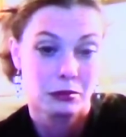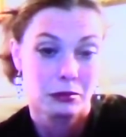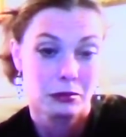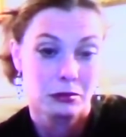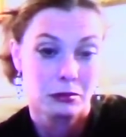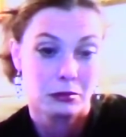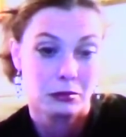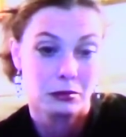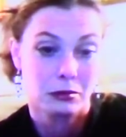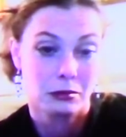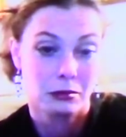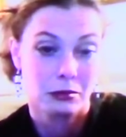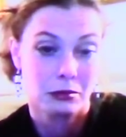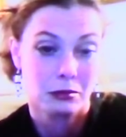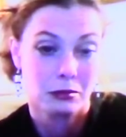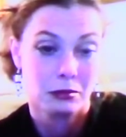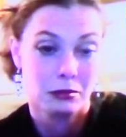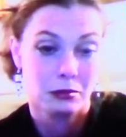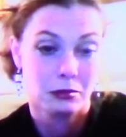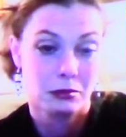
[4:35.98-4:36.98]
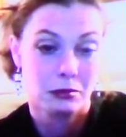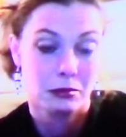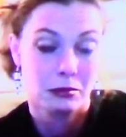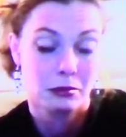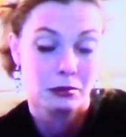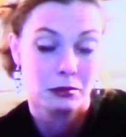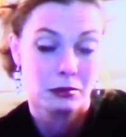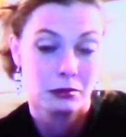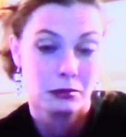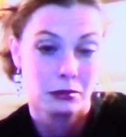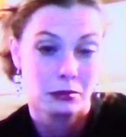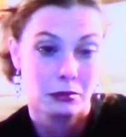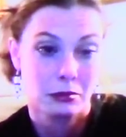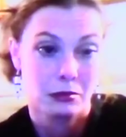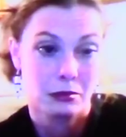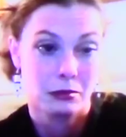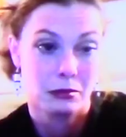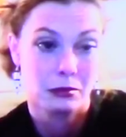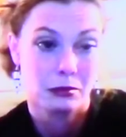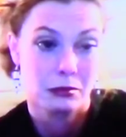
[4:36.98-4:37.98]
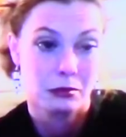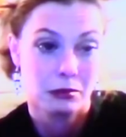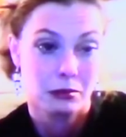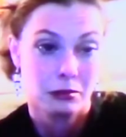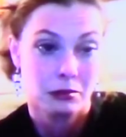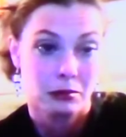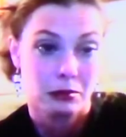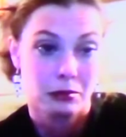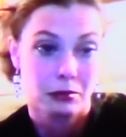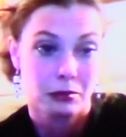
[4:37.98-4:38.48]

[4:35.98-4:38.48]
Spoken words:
This person isn't speaking.